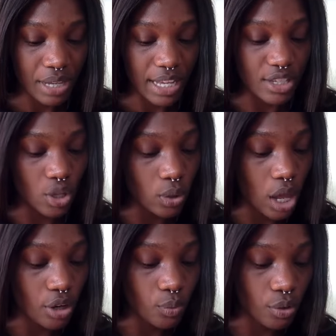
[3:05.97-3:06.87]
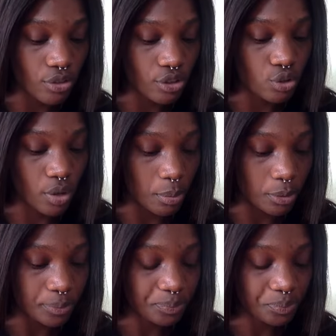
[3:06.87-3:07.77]
It's no longer worth the
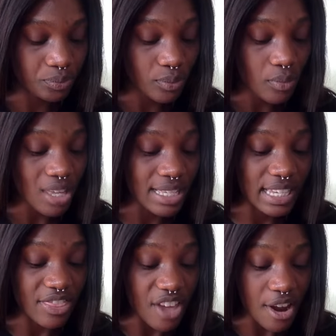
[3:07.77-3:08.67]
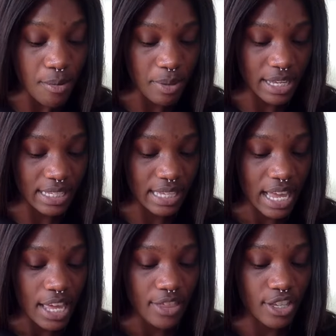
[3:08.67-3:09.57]
trouble. To therapists,
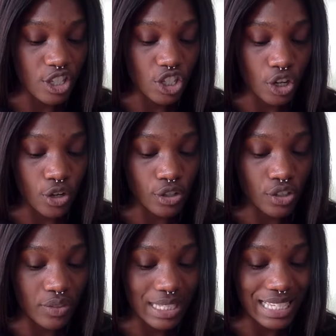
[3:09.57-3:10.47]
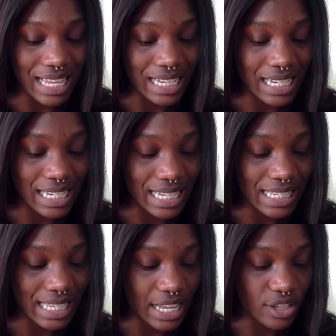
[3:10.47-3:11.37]
this surge of sudden
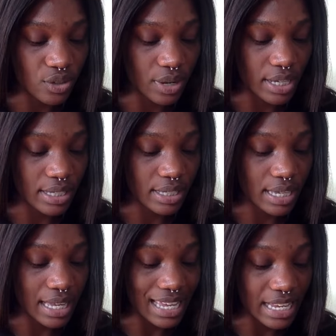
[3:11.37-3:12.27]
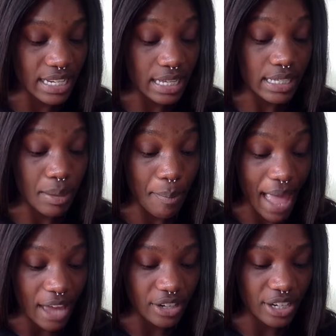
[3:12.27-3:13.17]
disinterest, it doesn't
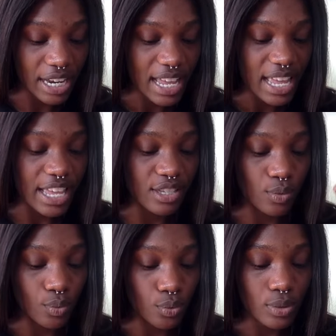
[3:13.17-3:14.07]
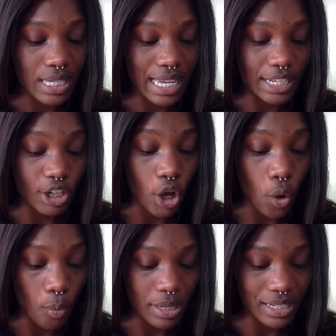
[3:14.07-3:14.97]
matter, is a routine
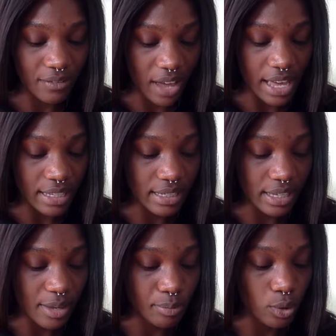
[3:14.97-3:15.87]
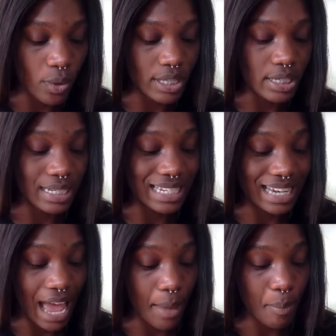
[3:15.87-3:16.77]
coping device employed to
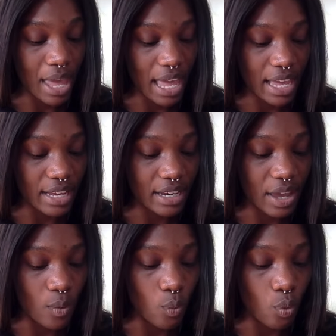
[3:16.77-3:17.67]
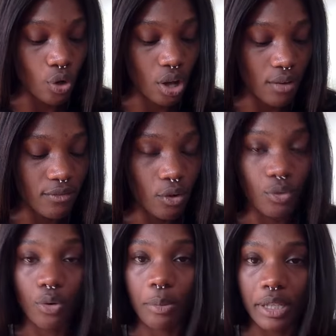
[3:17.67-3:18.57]
deny pain and ward off
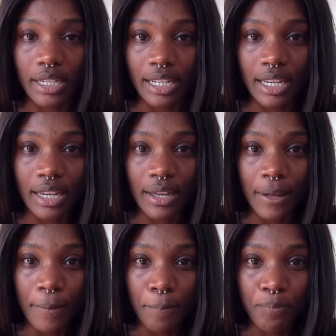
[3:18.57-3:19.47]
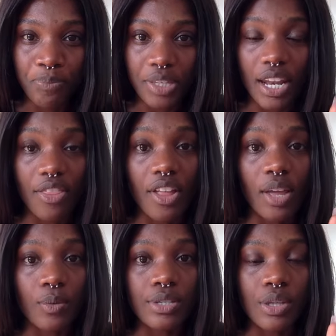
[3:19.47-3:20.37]
vulnerability. And I thought
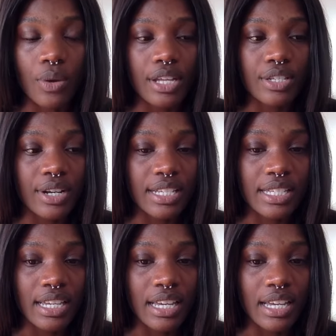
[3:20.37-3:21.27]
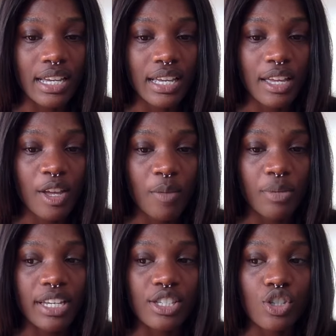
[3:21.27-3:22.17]
that was so interesting,
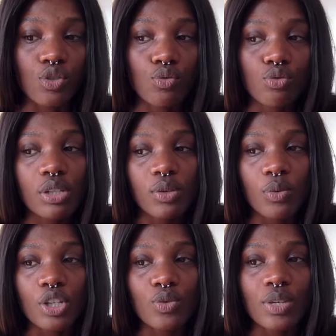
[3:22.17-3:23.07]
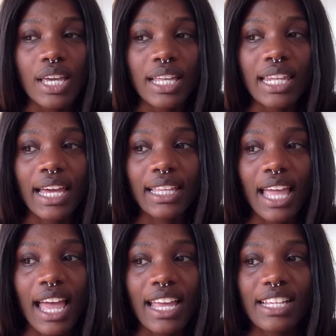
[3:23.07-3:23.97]
because usually when you get like
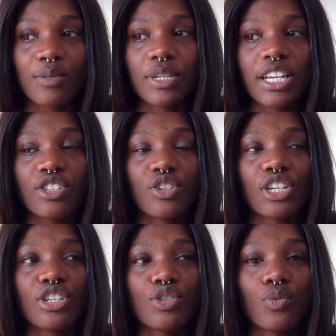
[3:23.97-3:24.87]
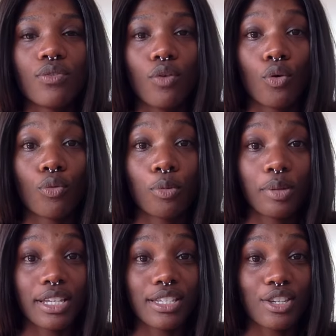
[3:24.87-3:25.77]
that, it's because you're getting to a vulnerable
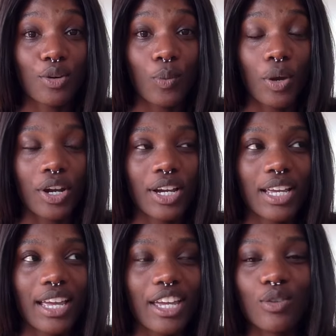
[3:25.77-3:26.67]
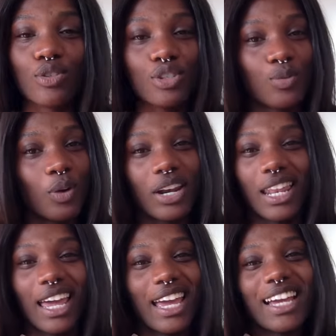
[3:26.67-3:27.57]
place in your work and you just want
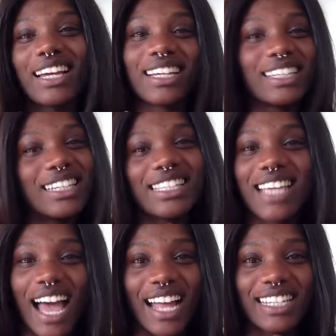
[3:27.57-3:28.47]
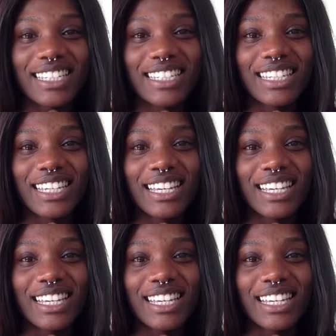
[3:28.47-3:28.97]
to, like, detach.